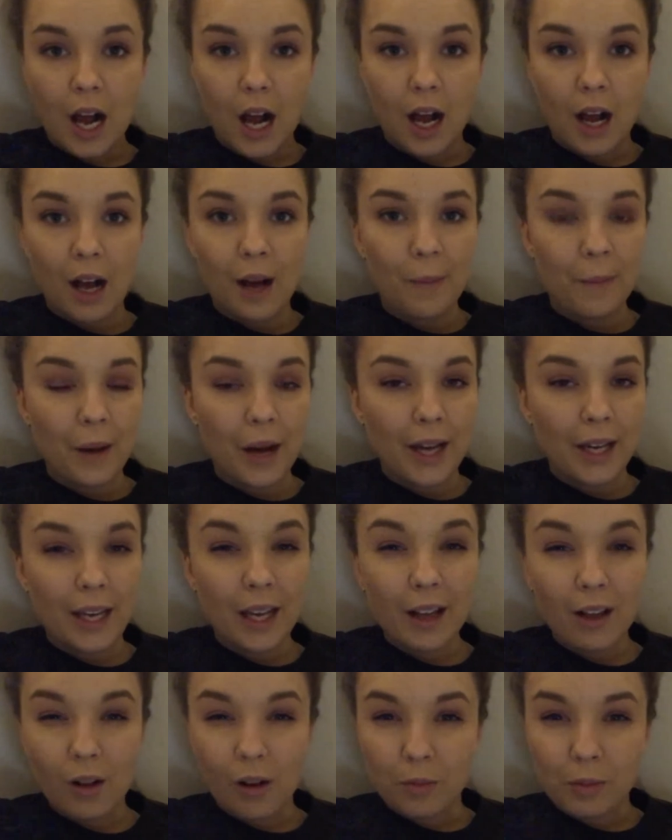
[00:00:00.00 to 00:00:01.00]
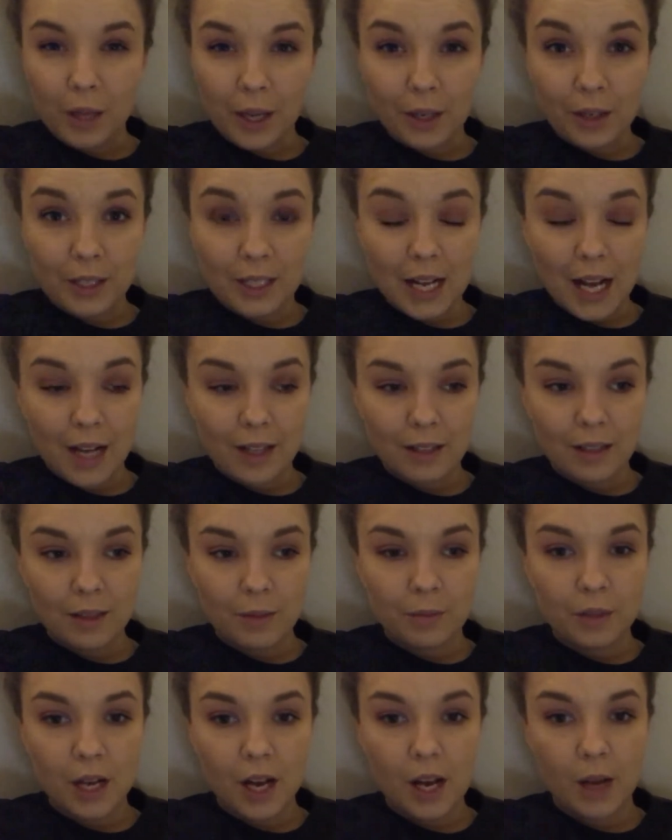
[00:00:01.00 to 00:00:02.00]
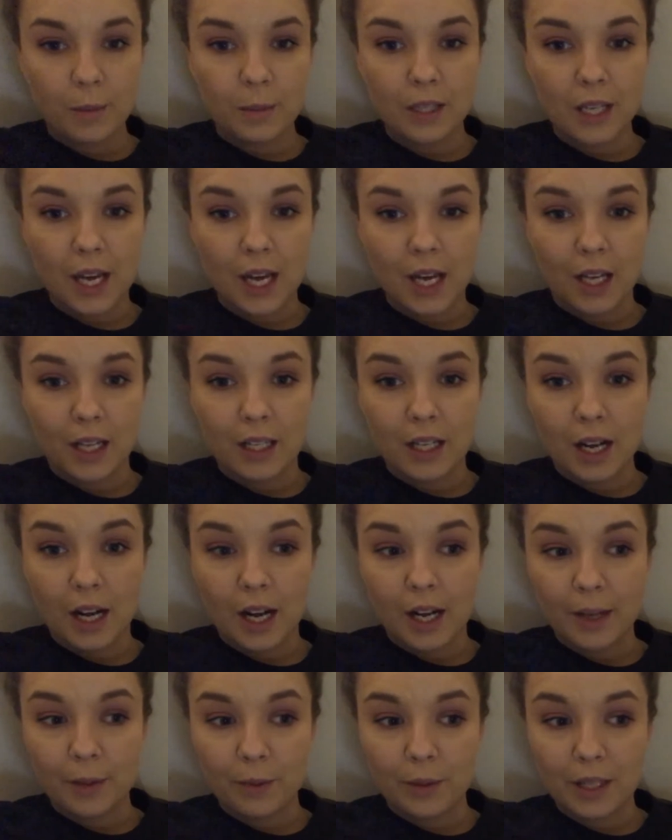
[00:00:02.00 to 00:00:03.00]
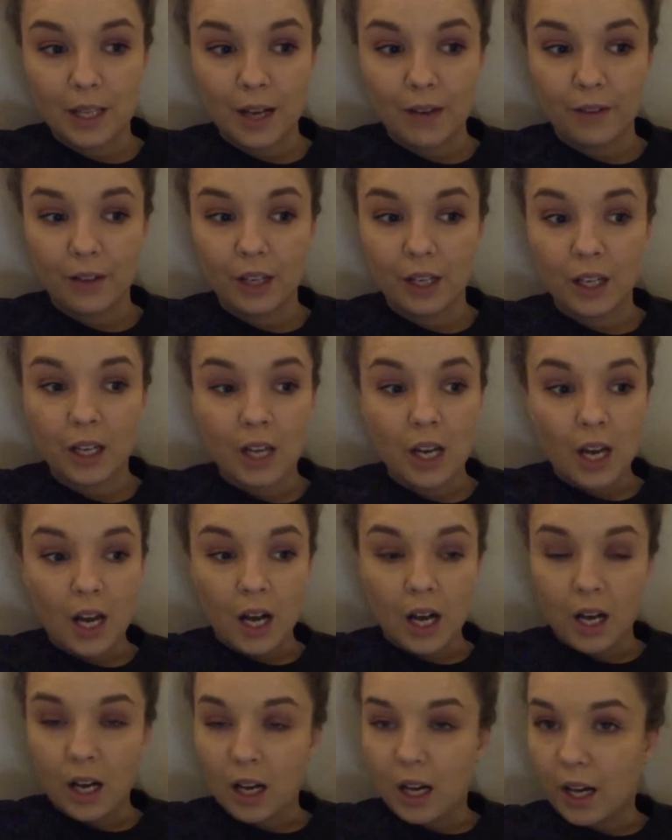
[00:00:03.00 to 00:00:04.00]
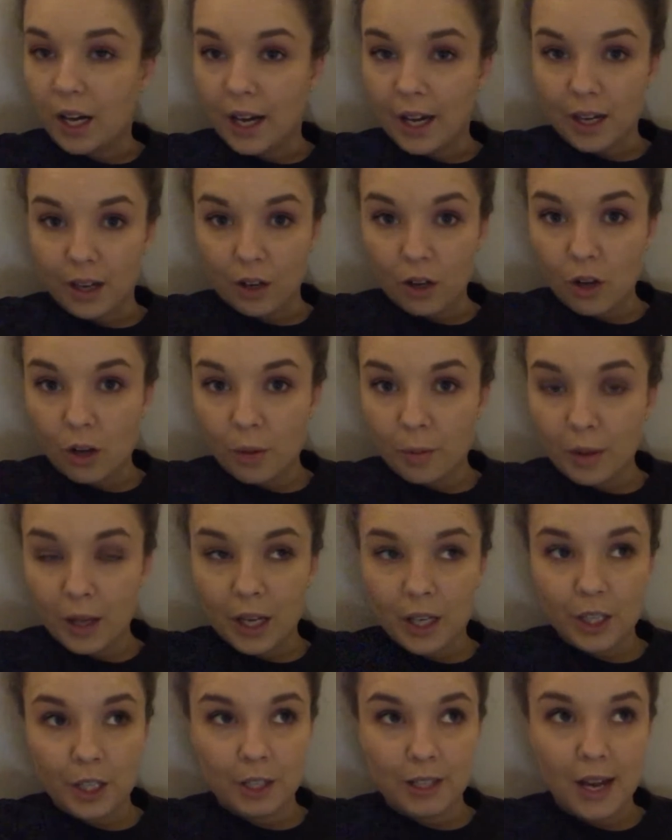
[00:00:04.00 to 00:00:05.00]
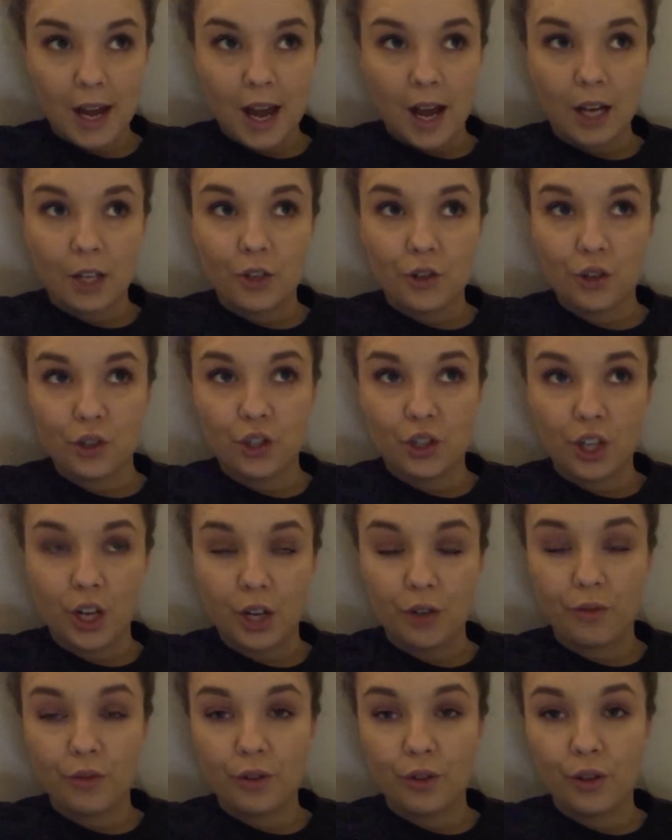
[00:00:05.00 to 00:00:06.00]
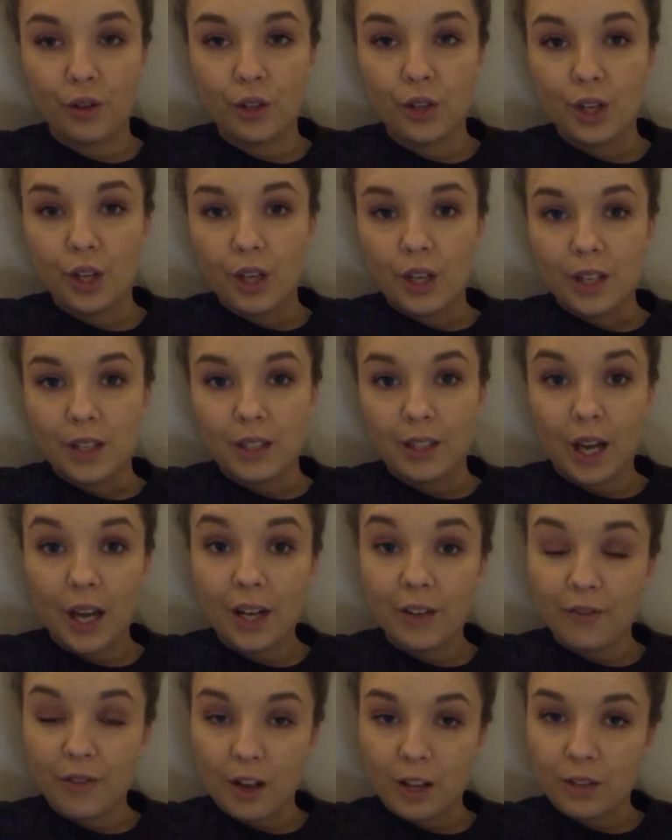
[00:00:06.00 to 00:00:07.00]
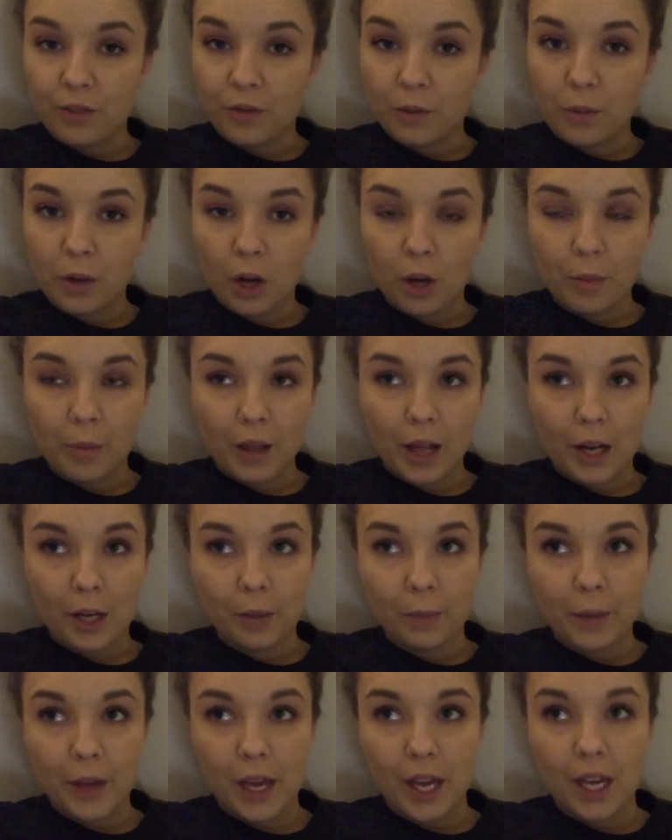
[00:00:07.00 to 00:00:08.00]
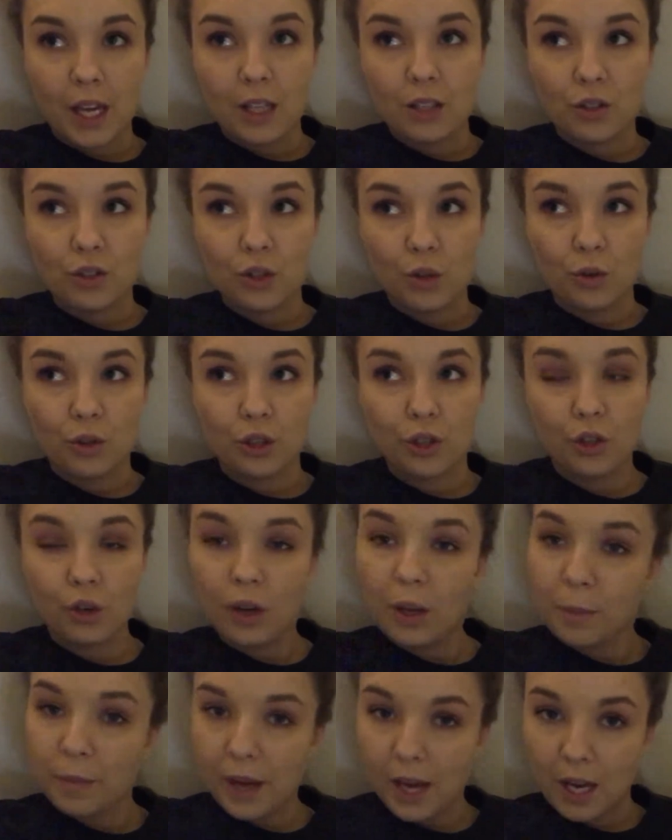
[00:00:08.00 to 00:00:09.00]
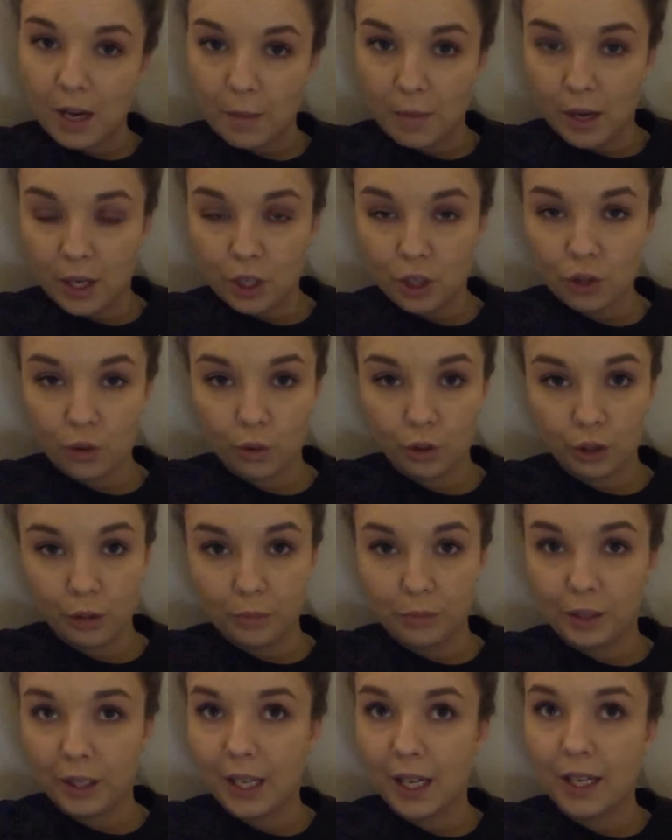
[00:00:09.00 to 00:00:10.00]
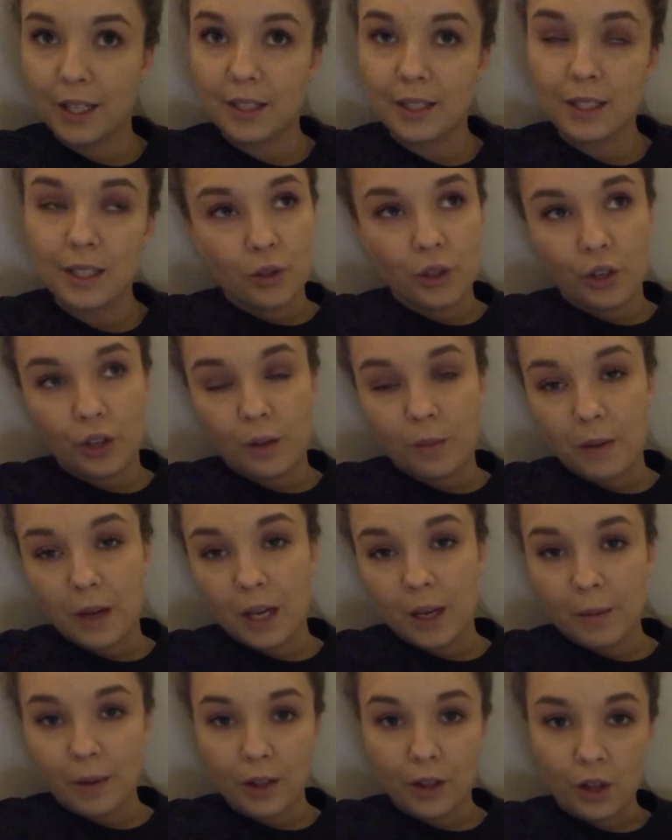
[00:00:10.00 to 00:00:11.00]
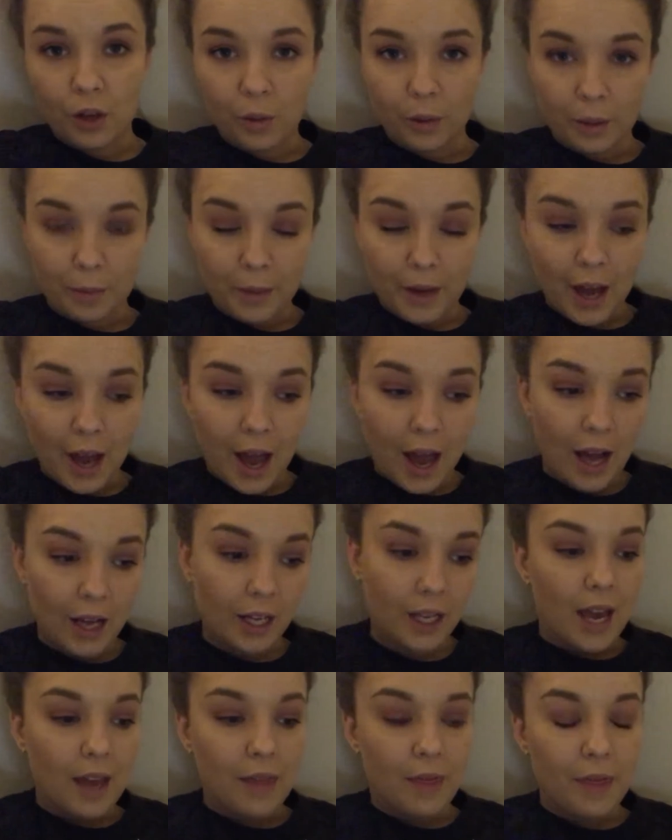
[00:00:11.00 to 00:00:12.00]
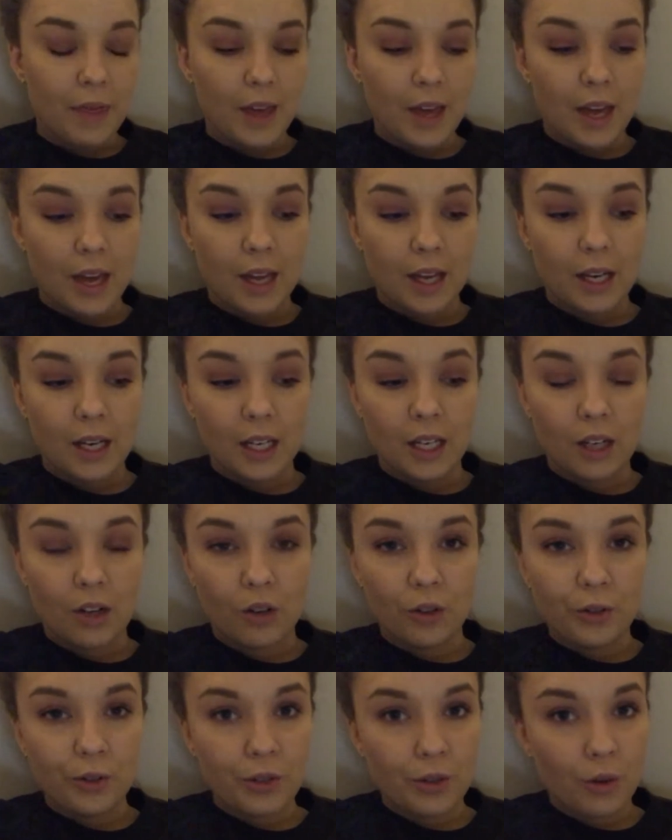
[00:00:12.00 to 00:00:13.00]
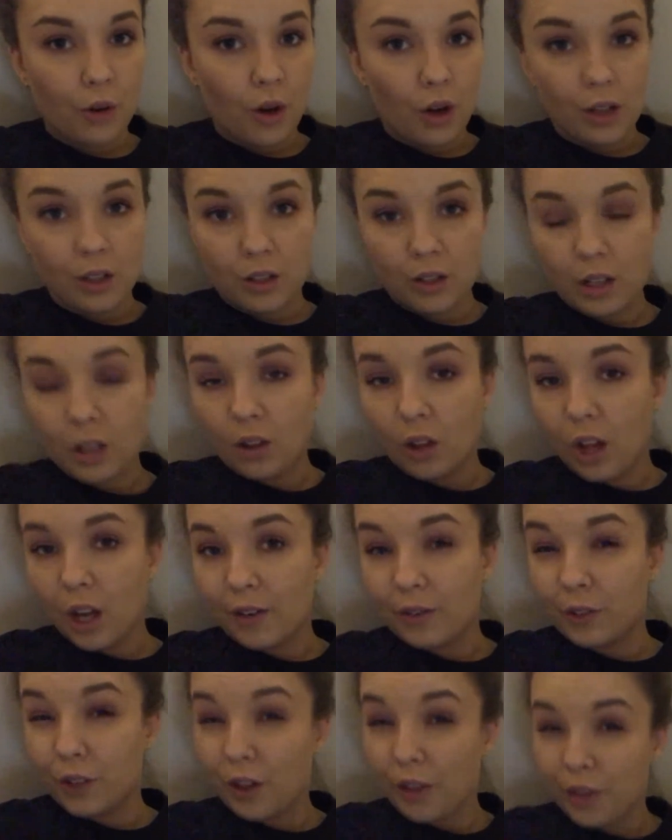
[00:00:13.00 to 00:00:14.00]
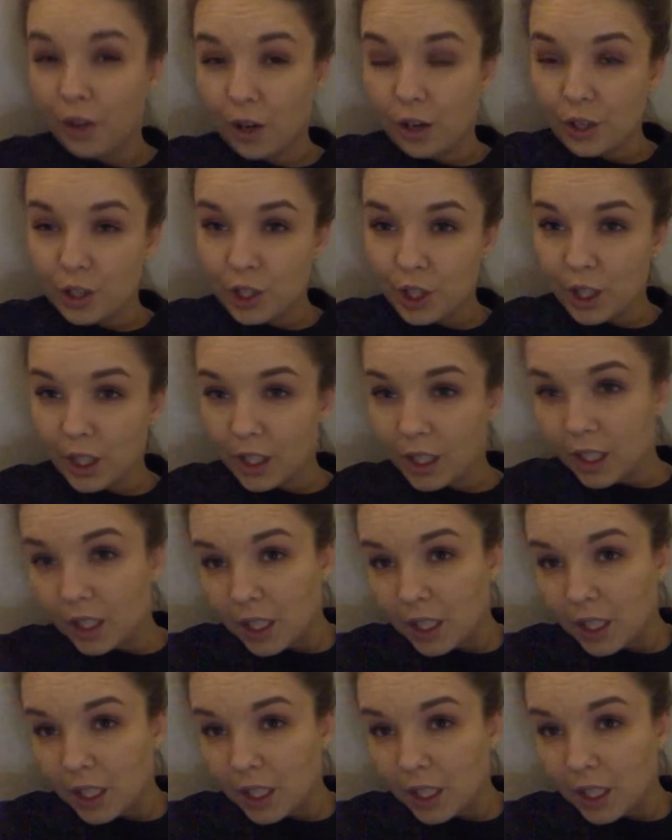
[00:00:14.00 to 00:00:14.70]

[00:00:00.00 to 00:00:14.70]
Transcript: I get gallbladder attacks sometimes, and I had a gallbladder attack, just general side effects from gallbladder pain. So shooting pain in my shoulder blades, shooting pain in my lower back. And then it also caused like a lot of lethargia.